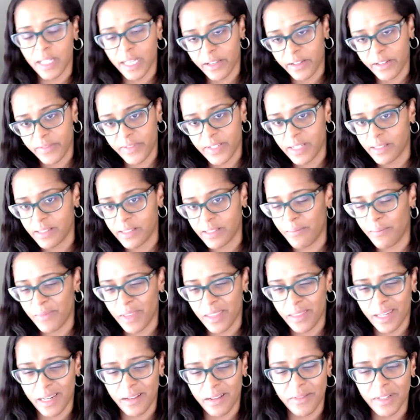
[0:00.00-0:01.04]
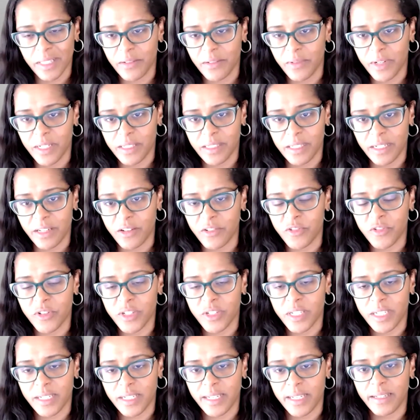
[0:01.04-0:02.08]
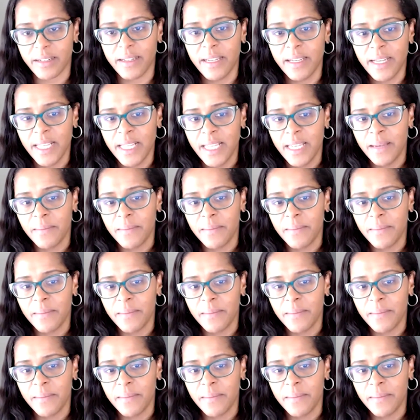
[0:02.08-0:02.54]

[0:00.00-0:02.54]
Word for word: I could have done something that I really wasn't interested in.